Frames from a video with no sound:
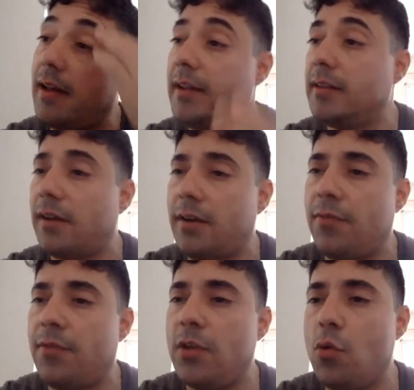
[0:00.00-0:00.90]

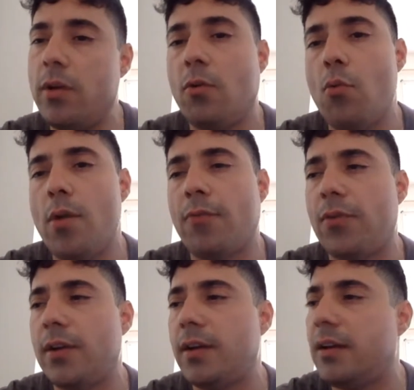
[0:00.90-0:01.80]
interview
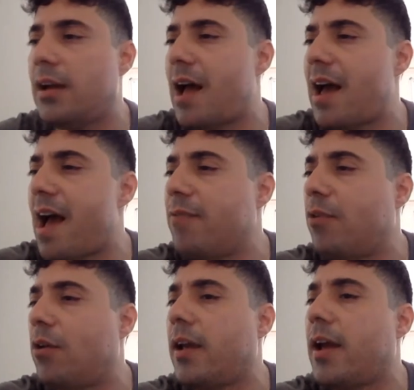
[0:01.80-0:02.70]
with I
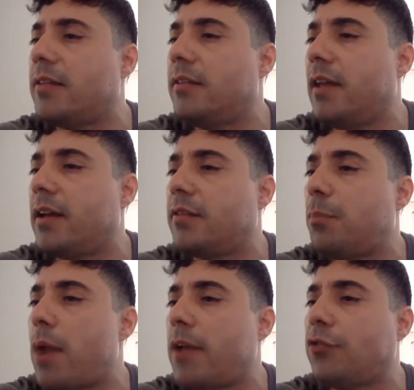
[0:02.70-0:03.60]
forgot the
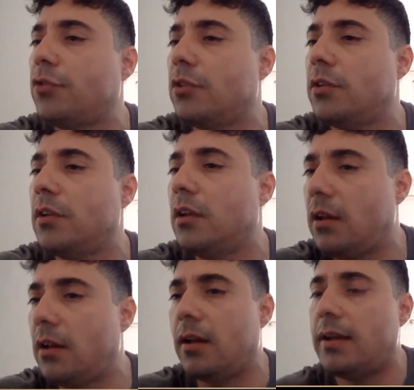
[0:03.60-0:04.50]
expression.
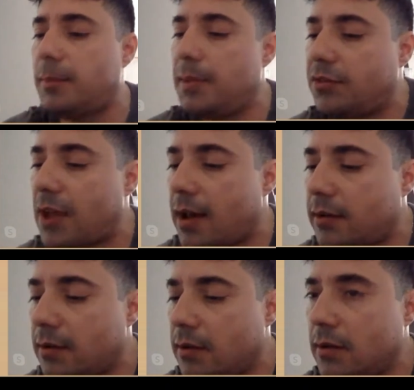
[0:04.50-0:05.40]
Let me
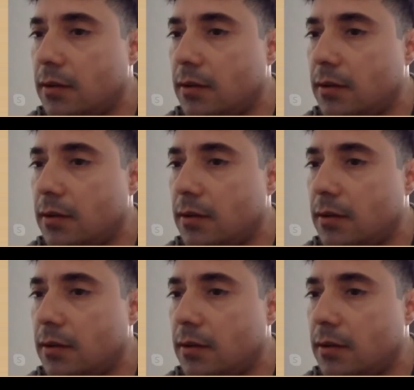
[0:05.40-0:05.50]
check.